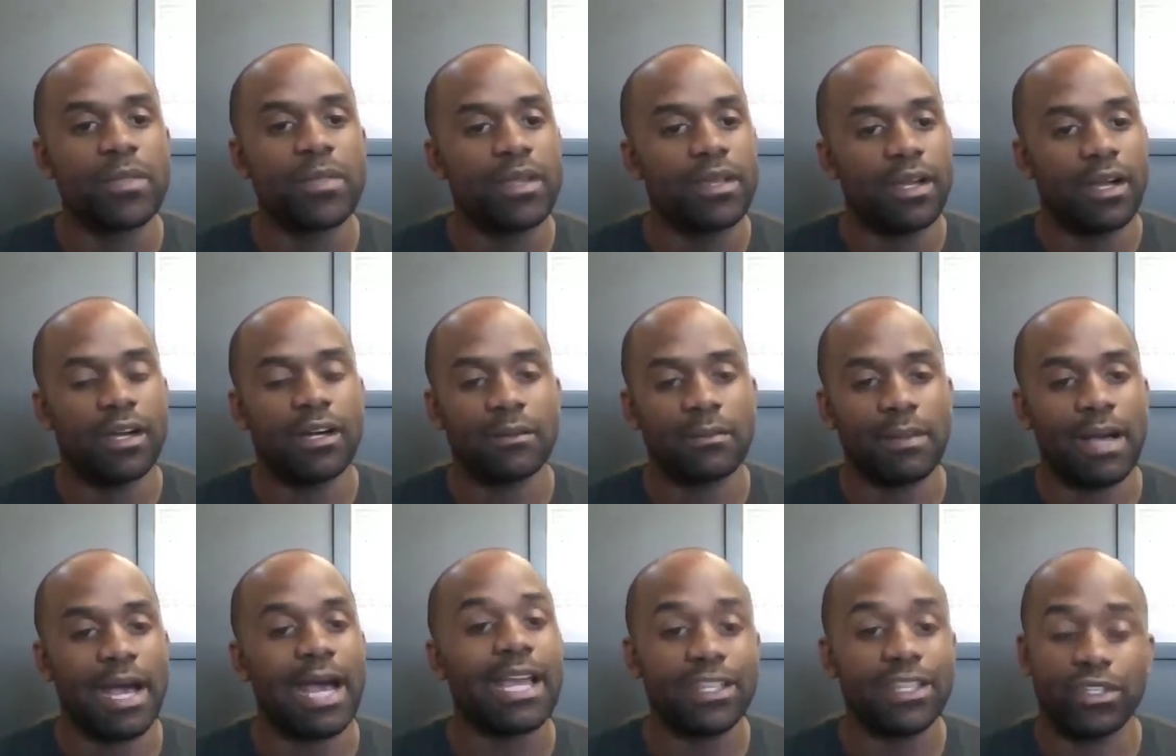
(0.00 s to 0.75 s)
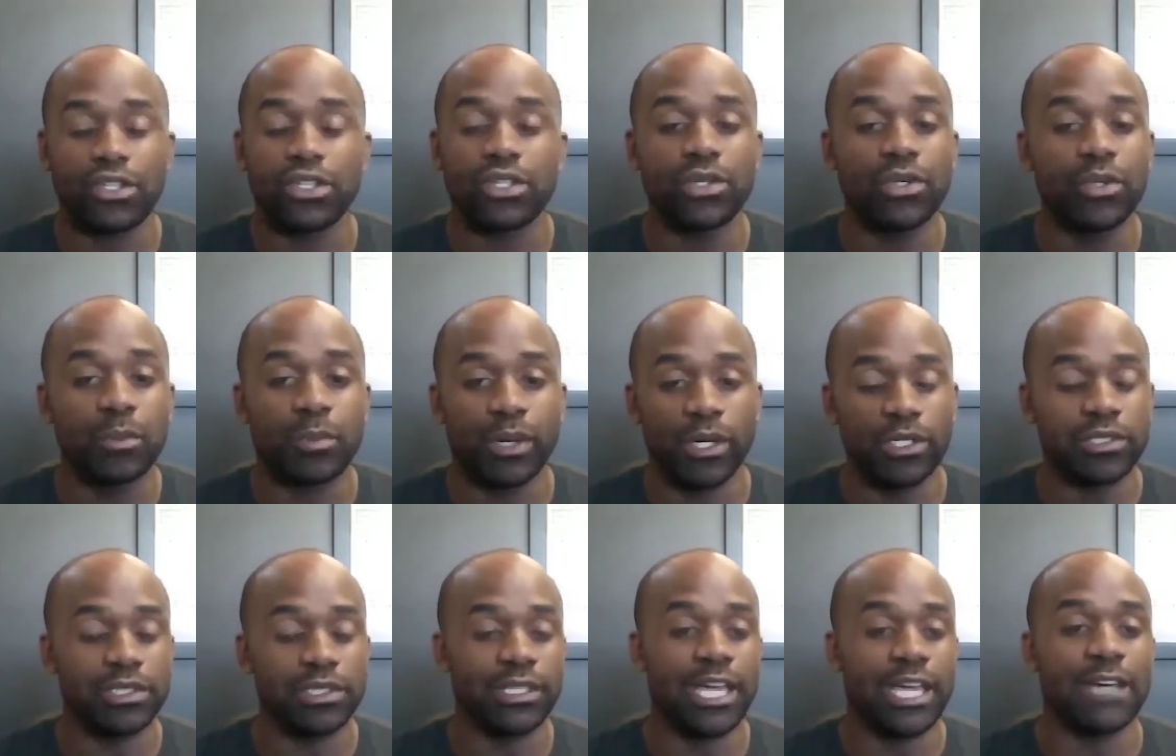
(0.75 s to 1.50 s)
Um, I do
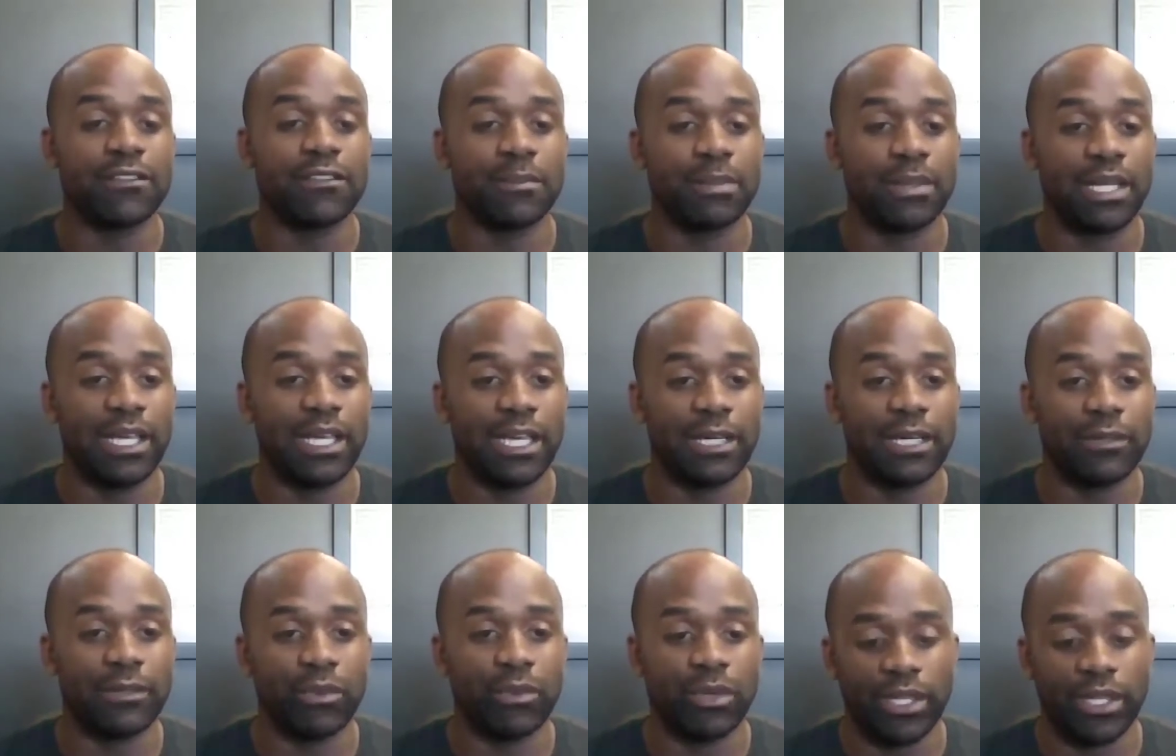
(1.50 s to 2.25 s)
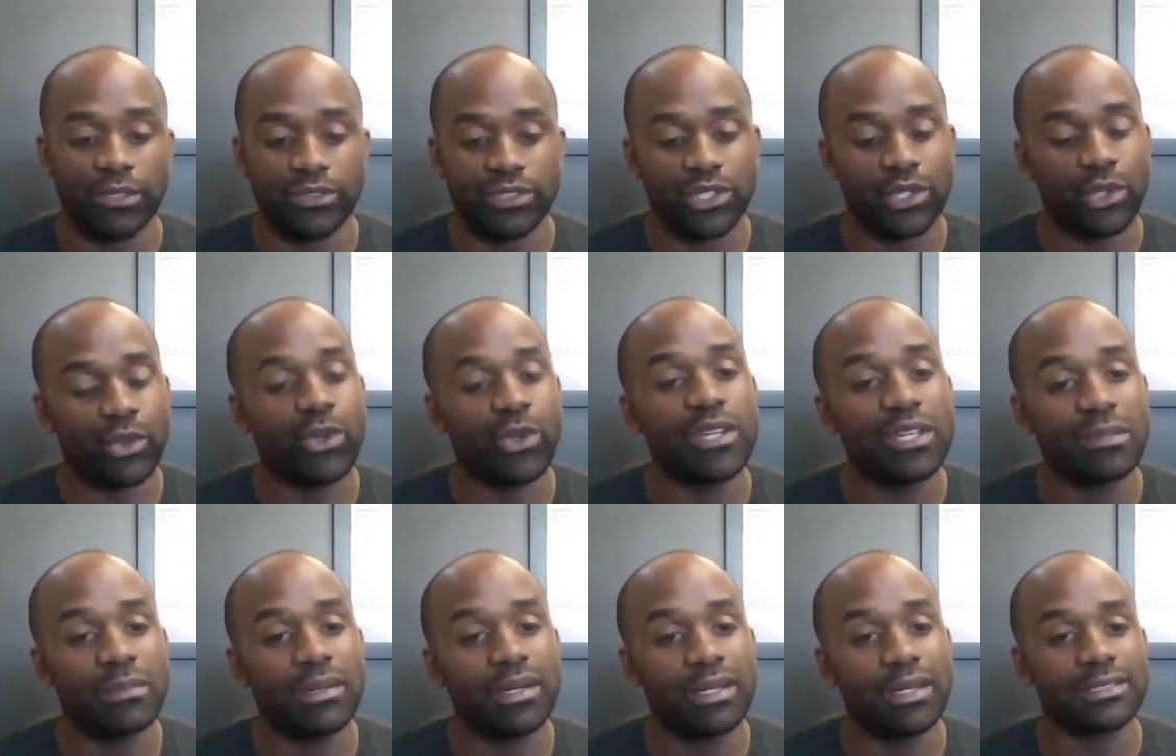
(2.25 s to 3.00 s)
personally have a plan where there's
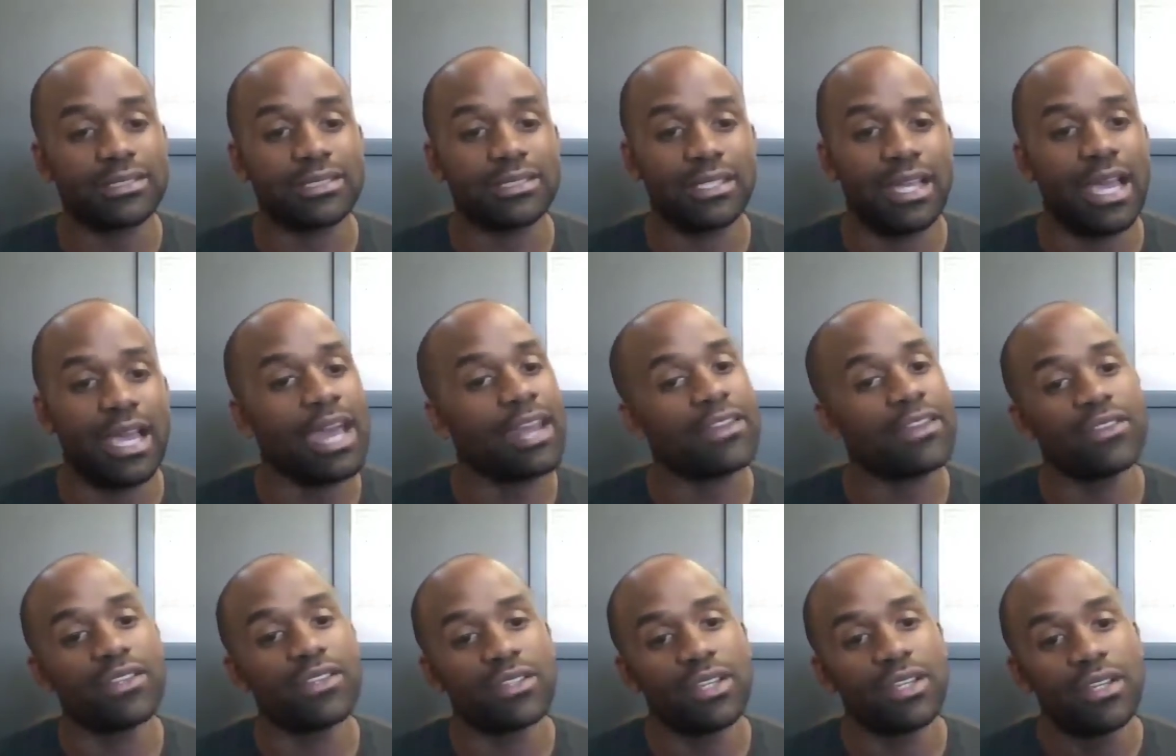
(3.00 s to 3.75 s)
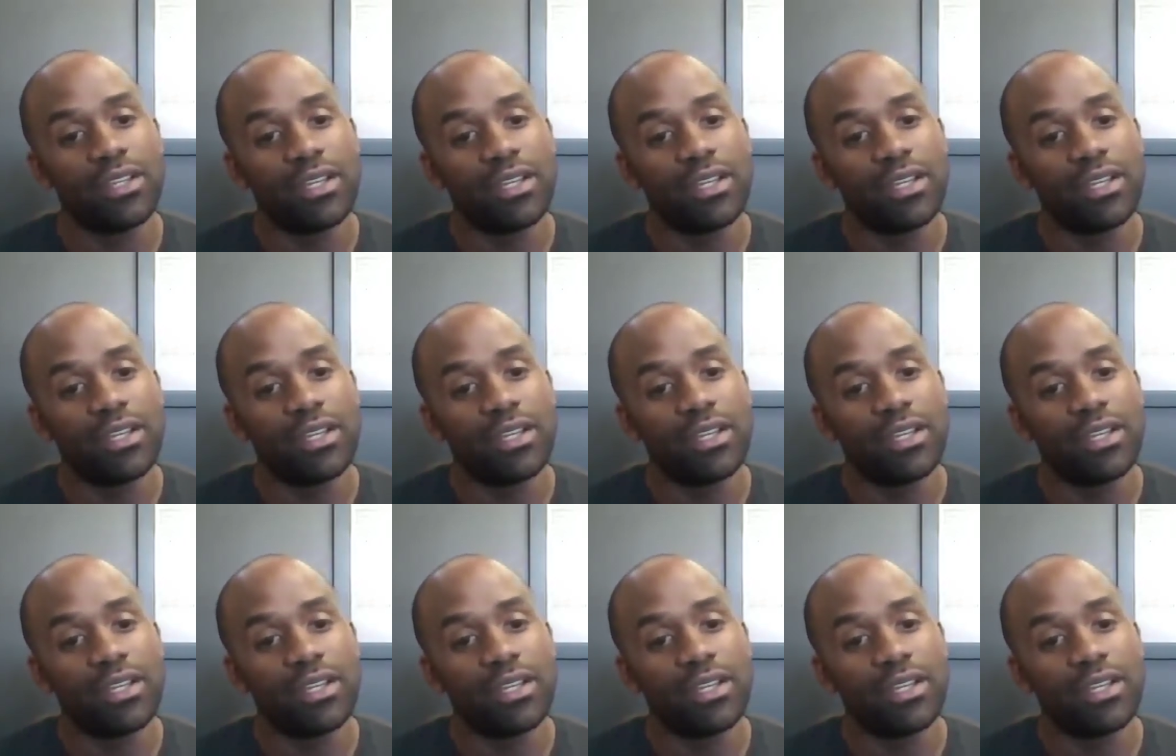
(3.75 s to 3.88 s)
three months out of the